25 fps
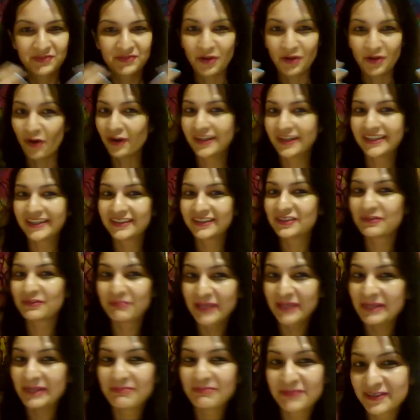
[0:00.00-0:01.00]
Talking to
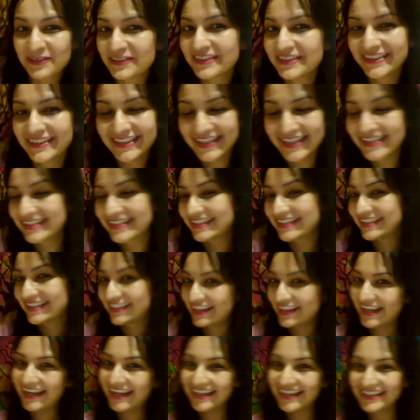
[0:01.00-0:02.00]
people is
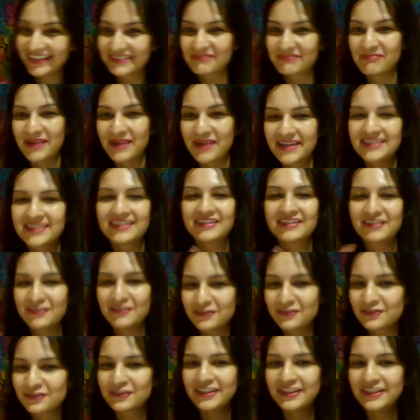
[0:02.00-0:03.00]
great, but
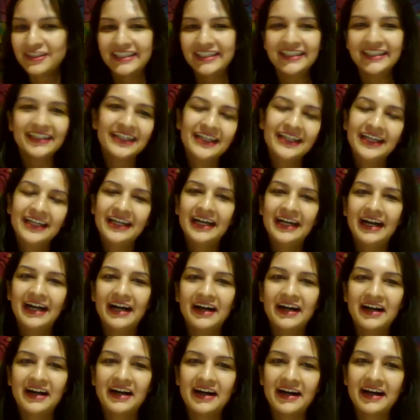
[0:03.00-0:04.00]
usually
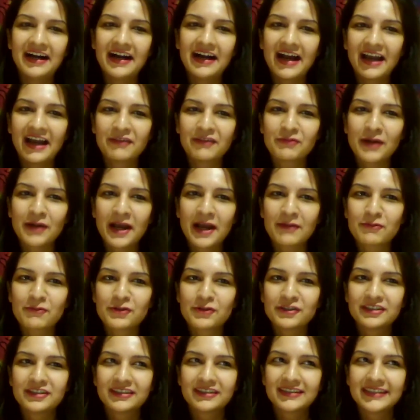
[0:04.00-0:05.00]
I
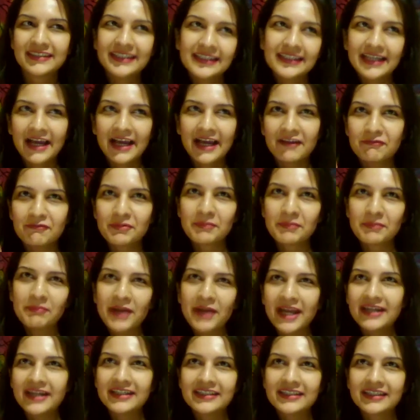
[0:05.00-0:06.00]
would think I have
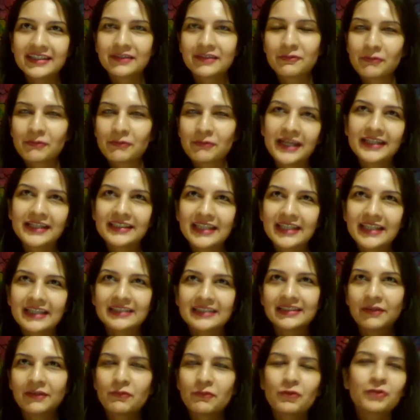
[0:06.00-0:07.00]
prepared it in a way that
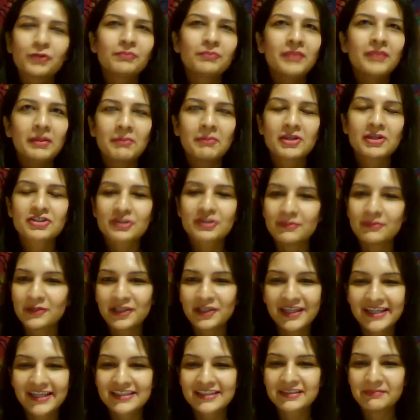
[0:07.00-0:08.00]
there wouldn't be much
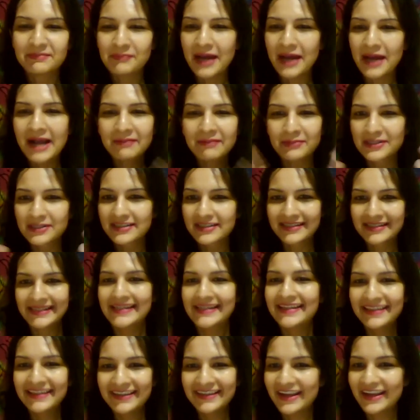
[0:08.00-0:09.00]
communication back, but
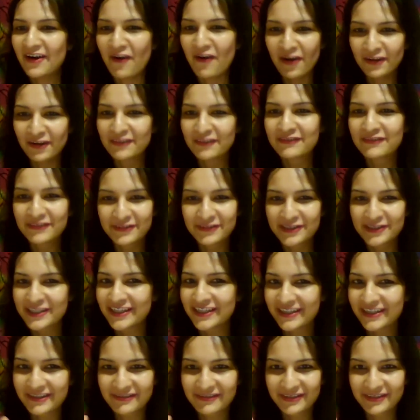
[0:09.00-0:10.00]
seeing all of you
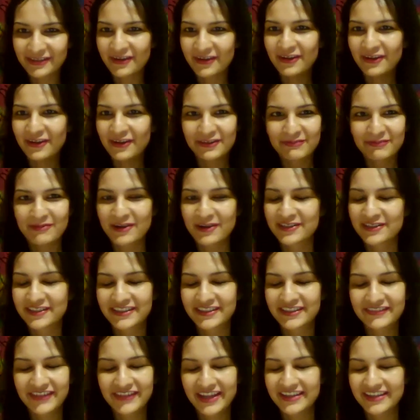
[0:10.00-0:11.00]
here with all your
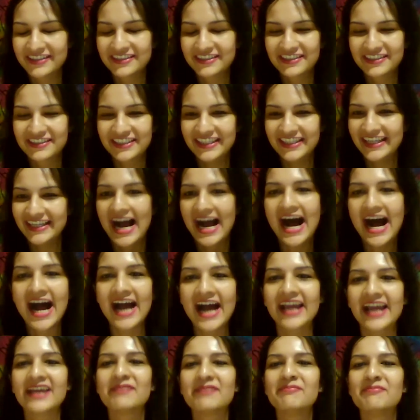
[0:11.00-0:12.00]
positive energy,
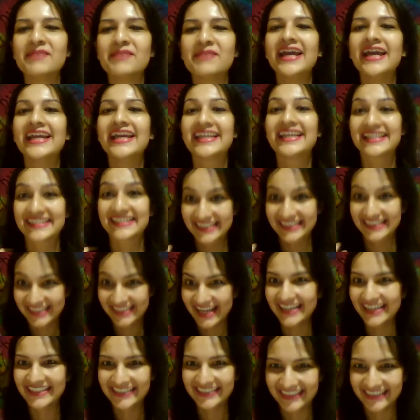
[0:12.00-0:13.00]
I am
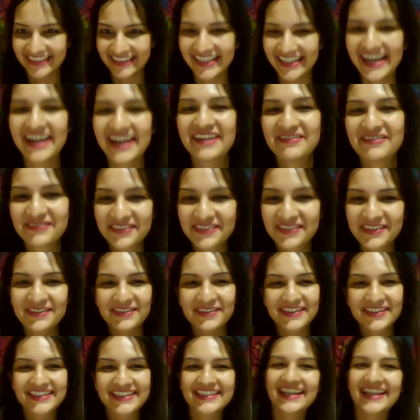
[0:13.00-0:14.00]
excited. I am so
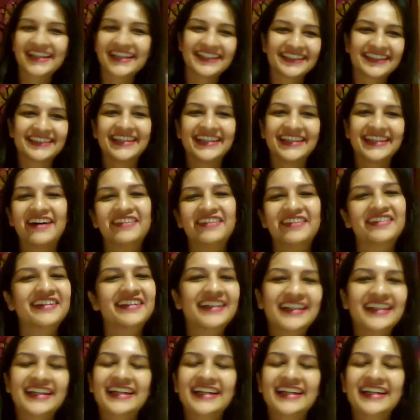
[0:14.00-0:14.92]
excited now.